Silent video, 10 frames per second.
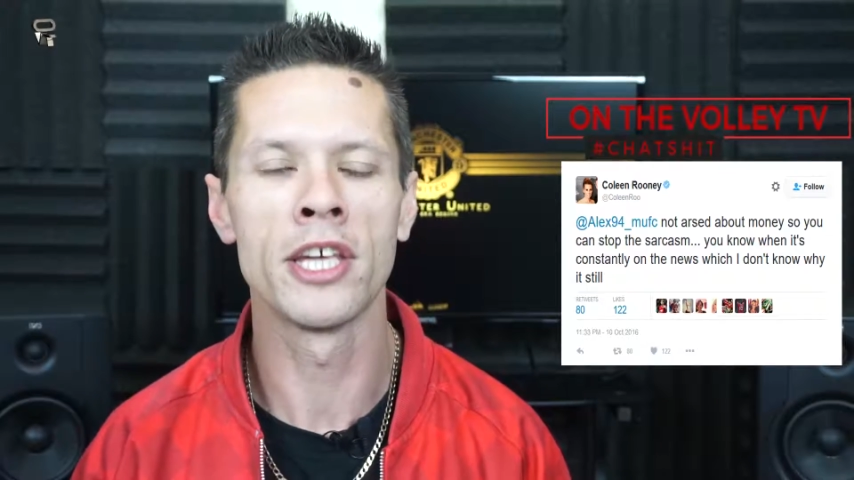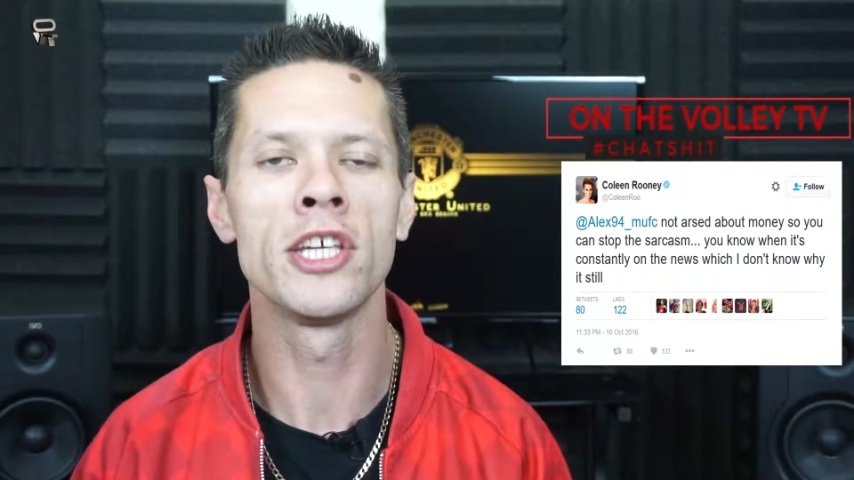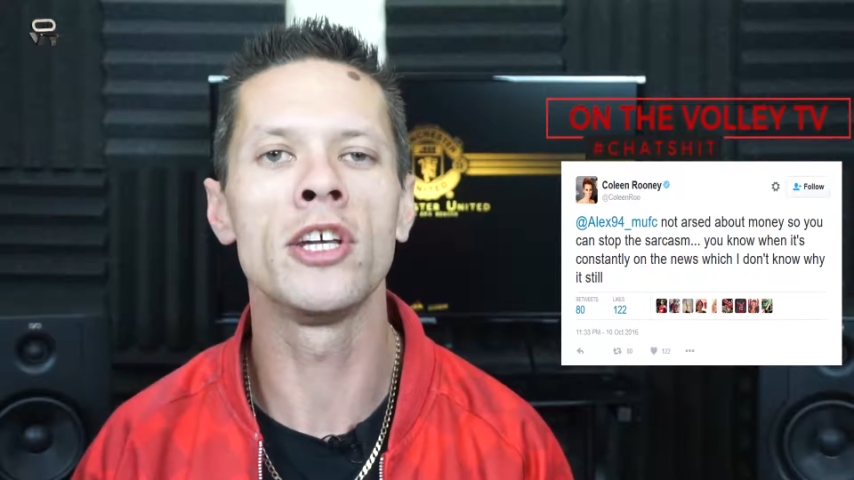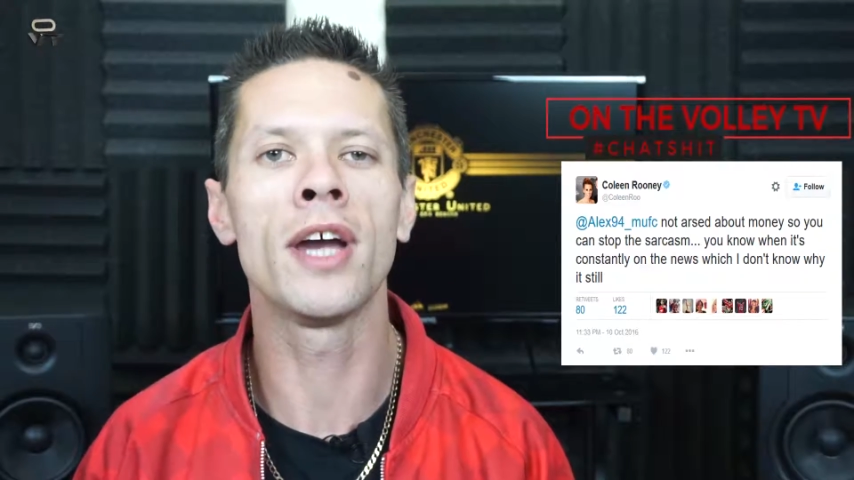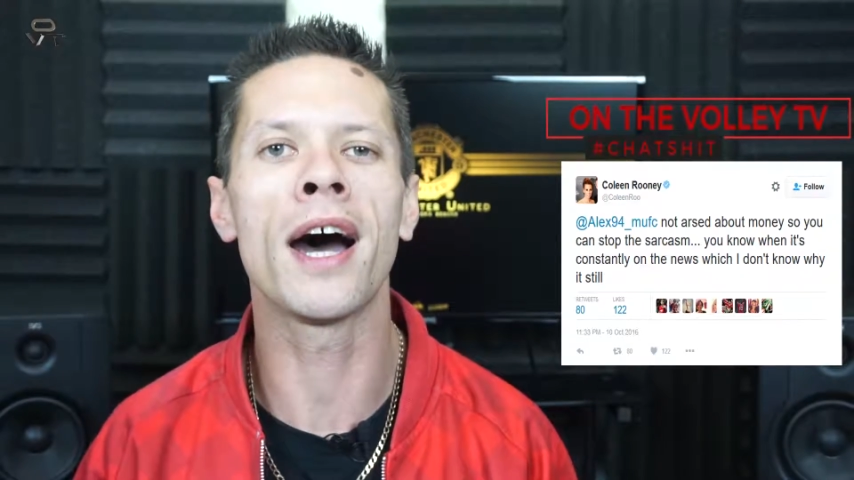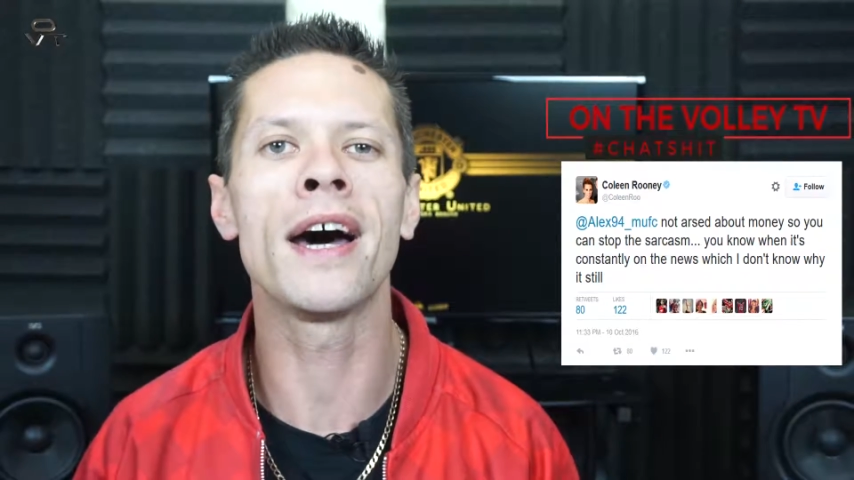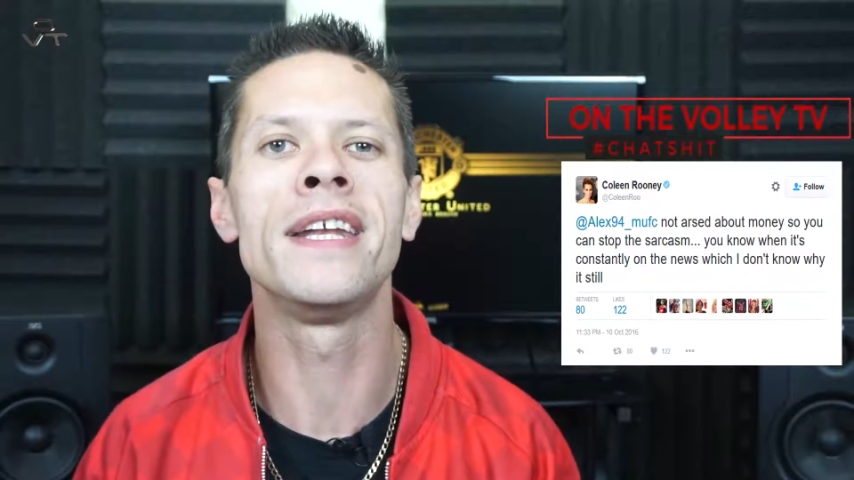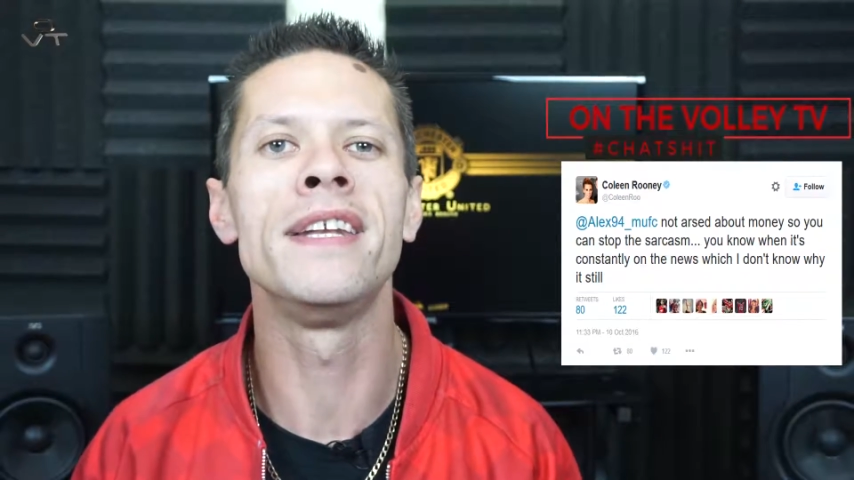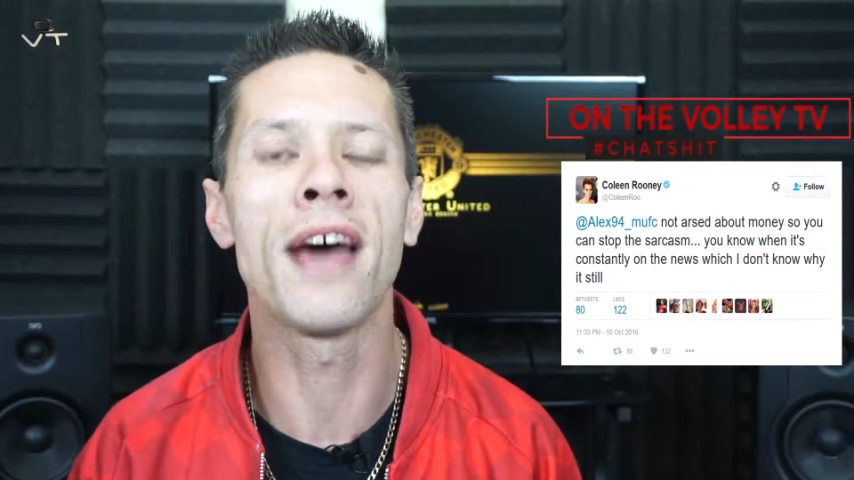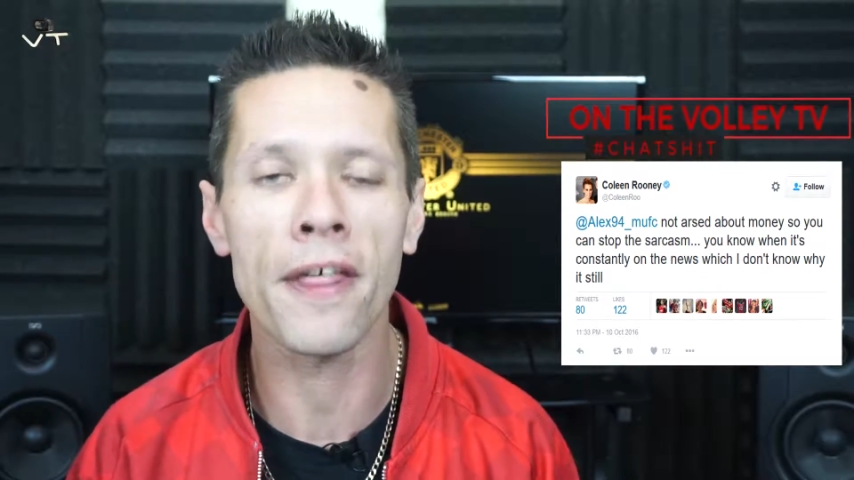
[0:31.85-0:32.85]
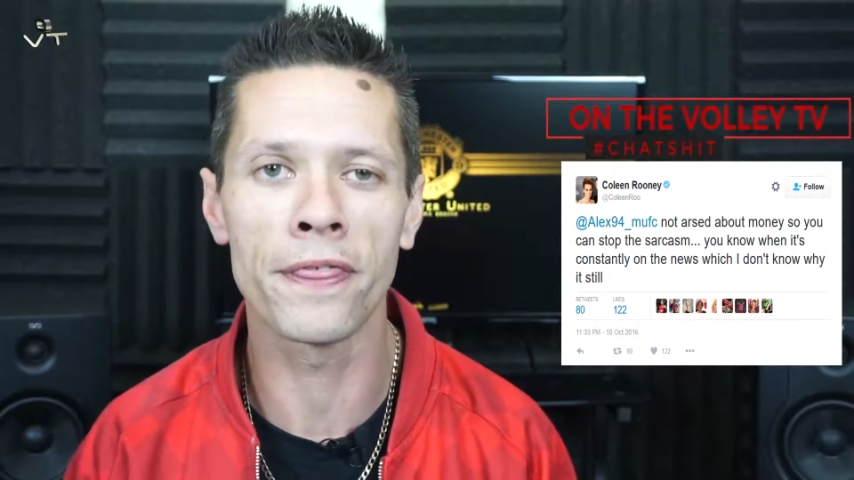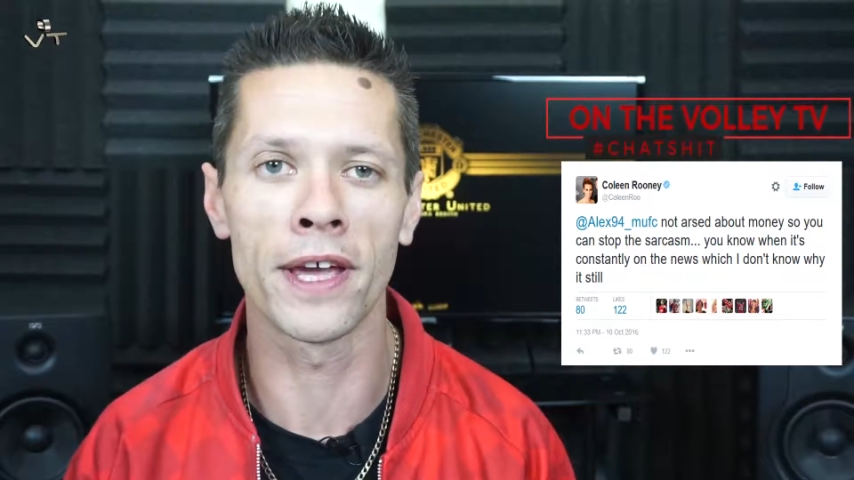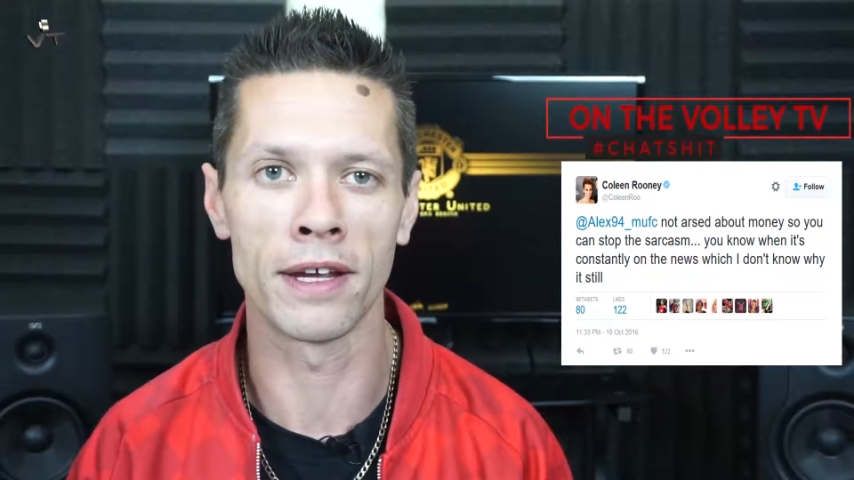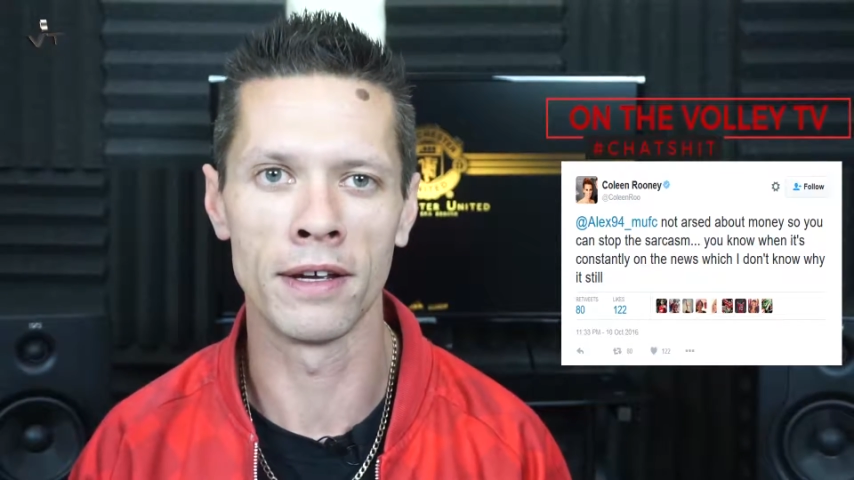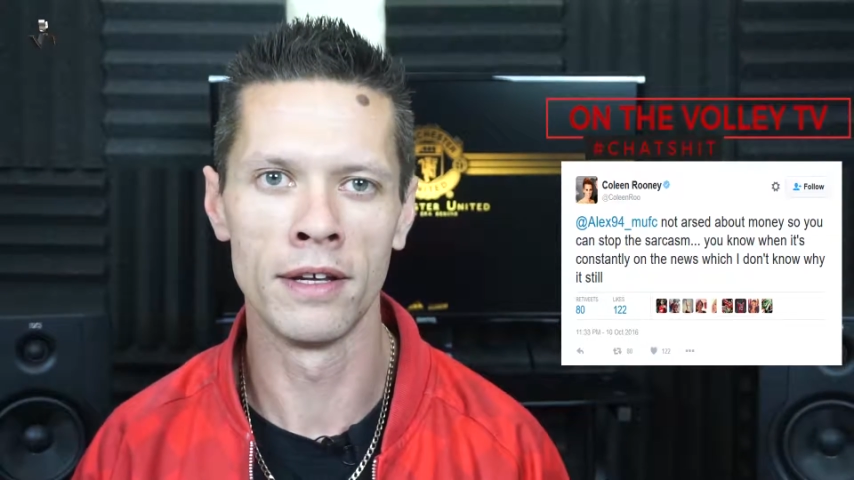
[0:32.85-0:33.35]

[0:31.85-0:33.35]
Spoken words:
You are nothing.